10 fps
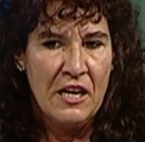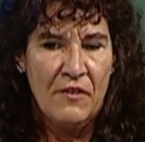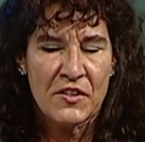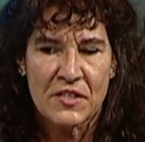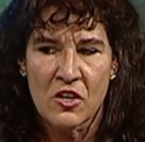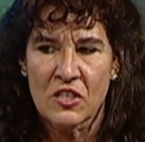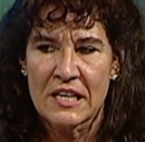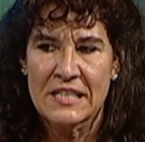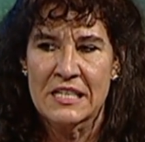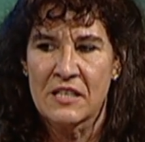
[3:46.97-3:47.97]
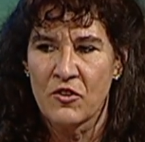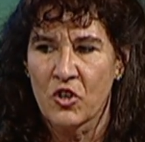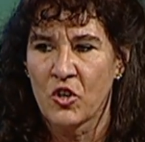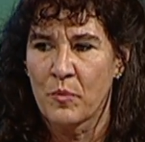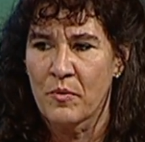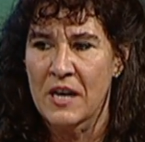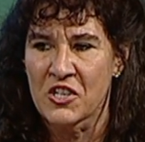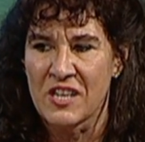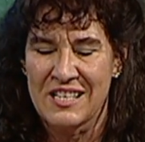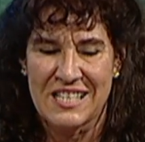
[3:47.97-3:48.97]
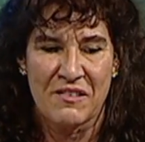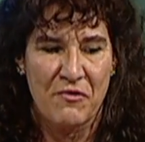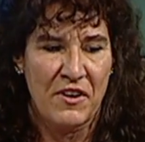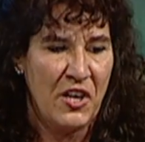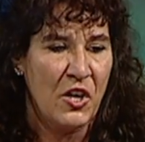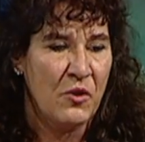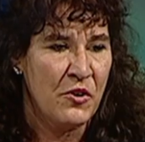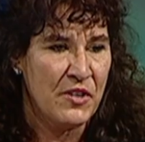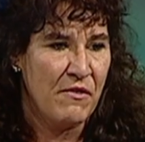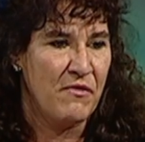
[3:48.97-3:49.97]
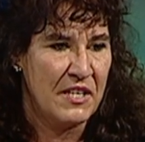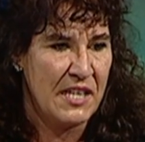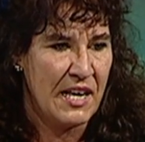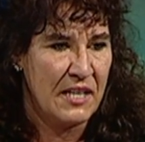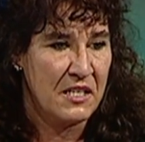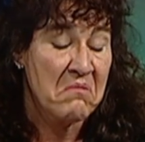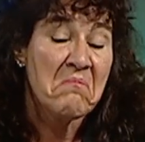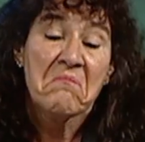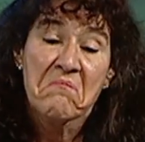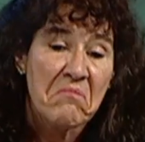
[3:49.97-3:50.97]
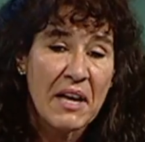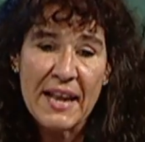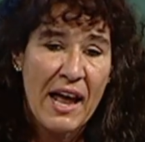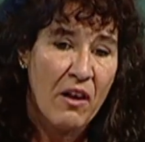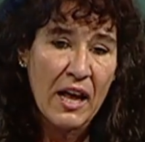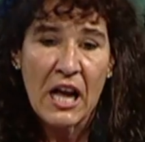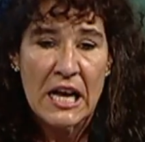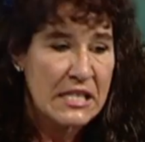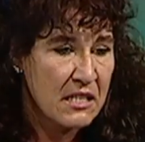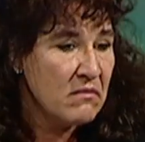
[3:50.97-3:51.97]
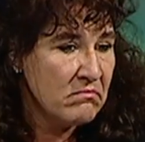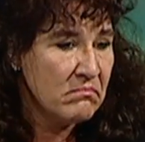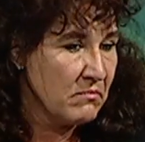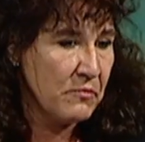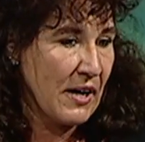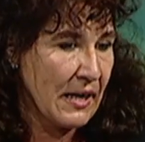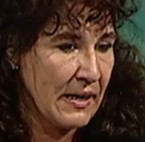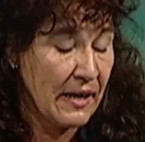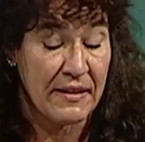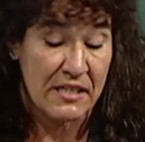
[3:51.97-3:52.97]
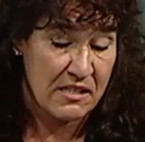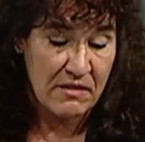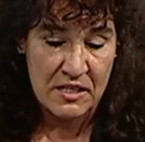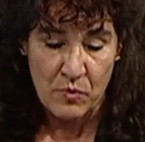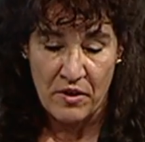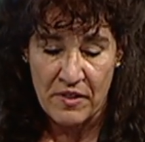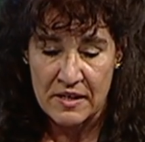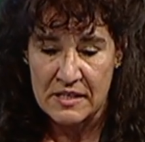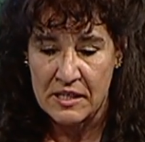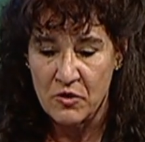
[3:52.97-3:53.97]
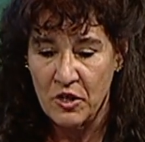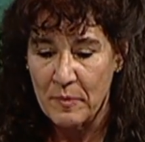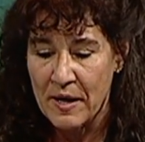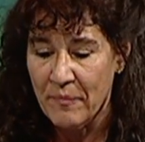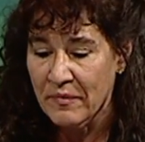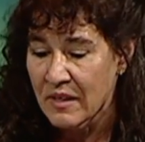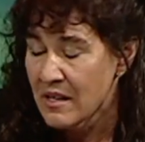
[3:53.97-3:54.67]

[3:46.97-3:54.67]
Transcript: If the social identity of your corporation doesn't fit you and you don't fit it, get out like I did, frankly. And that's one of the things that I talk about.